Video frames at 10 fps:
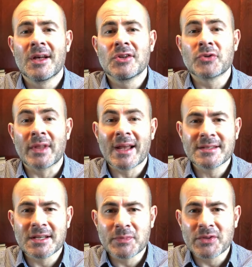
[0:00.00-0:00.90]
During the last
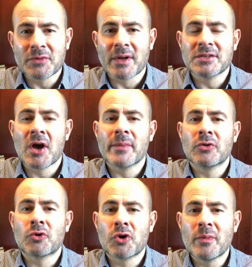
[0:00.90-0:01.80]
6 months of my time in the
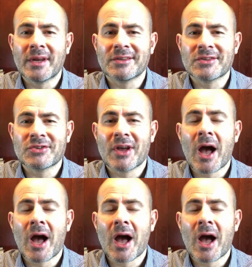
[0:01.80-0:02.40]
recruitment industry,